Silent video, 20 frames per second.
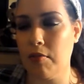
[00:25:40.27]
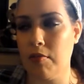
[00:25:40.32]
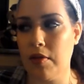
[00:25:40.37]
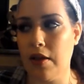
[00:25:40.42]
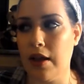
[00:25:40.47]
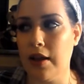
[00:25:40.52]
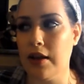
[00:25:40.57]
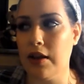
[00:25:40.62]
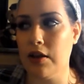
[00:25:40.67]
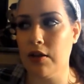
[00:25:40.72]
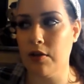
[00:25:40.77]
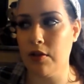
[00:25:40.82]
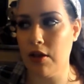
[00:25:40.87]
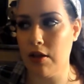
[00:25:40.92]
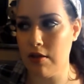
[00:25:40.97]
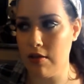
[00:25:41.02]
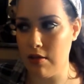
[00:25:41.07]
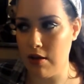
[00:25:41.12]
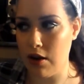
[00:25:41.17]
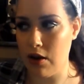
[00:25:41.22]
I was like, I need to
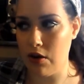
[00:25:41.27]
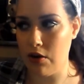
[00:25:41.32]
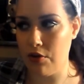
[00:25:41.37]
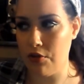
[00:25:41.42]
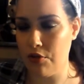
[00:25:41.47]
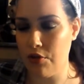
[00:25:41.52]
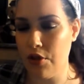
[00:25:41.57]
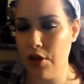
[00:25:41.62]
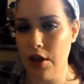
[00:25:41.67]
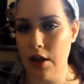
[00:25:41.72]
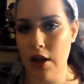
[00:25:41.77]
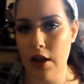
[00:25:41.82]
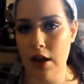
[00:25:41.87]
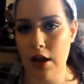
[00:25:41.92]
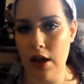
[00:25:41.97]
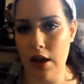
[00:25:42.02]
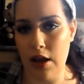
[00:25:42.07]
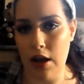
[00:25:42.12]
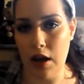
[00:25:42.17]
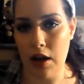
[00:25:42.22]
go downstairs
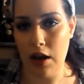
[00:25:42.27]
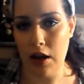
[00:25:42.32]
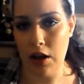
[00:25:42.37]
and